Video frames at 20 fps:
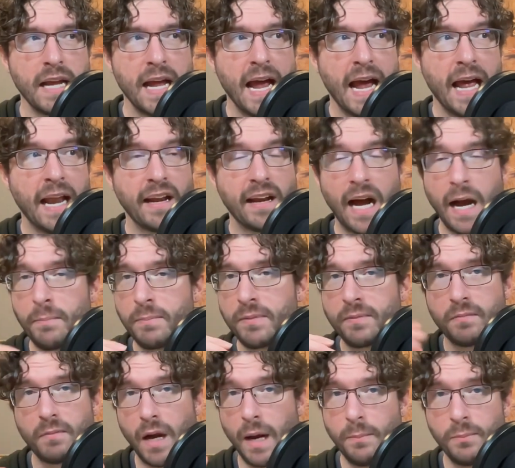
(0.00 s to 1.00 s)
And
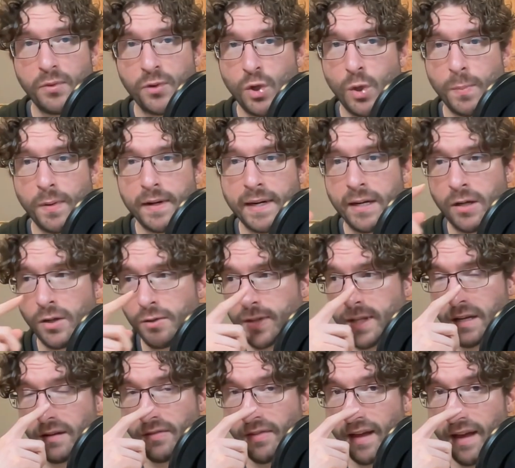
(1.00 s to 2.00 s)
I'm super
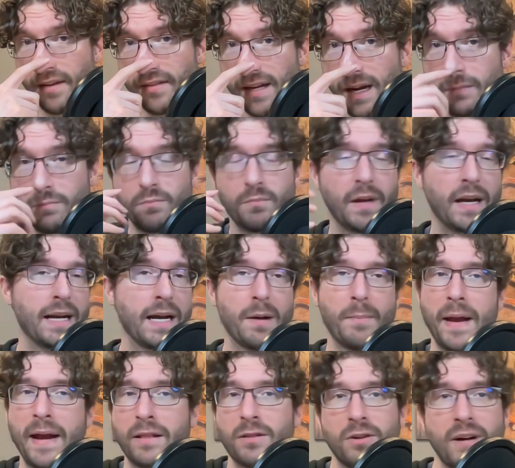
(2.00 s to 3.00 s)
guilty of this. I
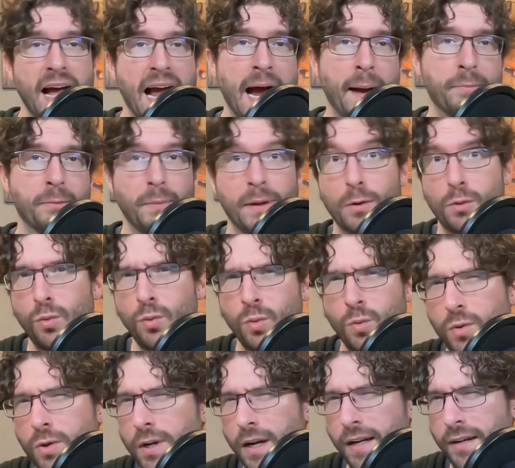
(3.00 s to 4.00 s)
make little apps. I'm like, ooh,
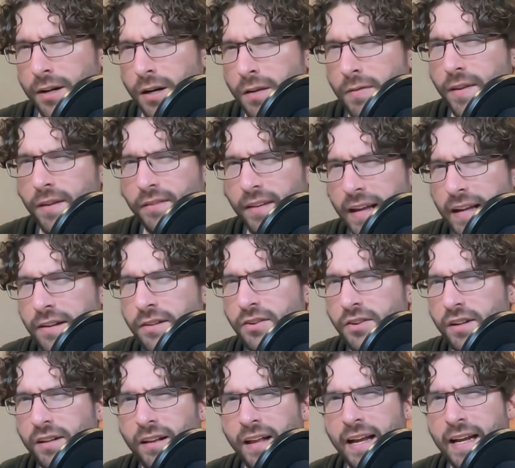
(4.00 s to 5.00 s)
could I turn this
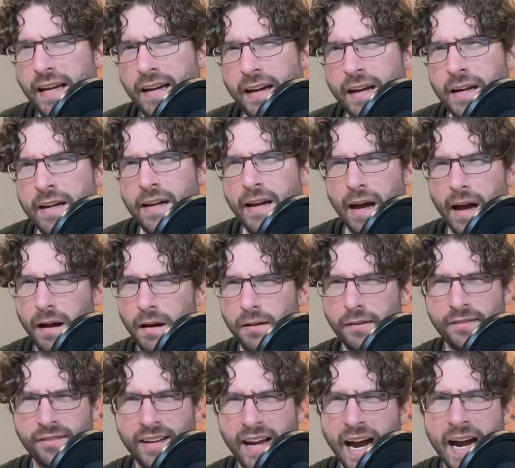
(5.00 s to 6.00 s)
into like a
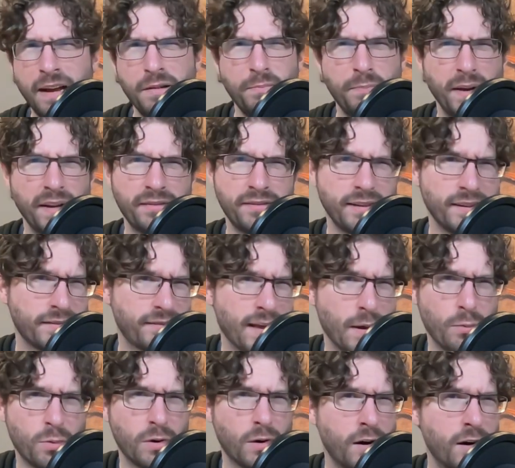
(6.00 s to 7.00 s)
side business
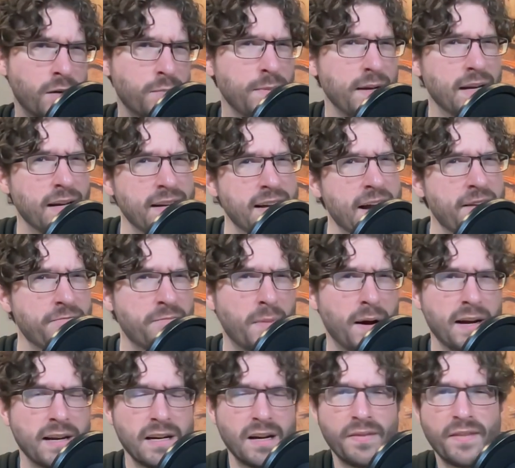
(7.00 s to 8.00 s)
that will earn me enough
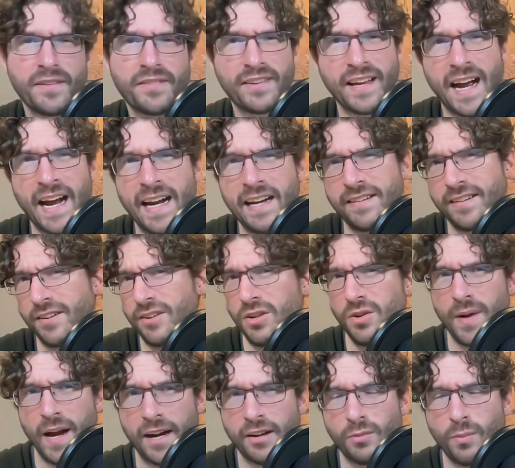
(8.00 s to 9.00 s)
money on the side to
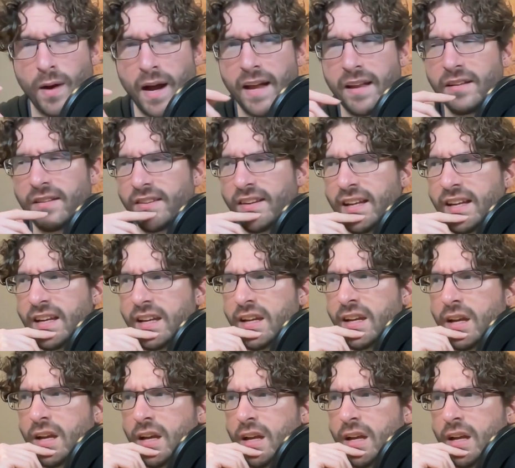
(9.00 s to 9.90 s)
do X, Y, and Z?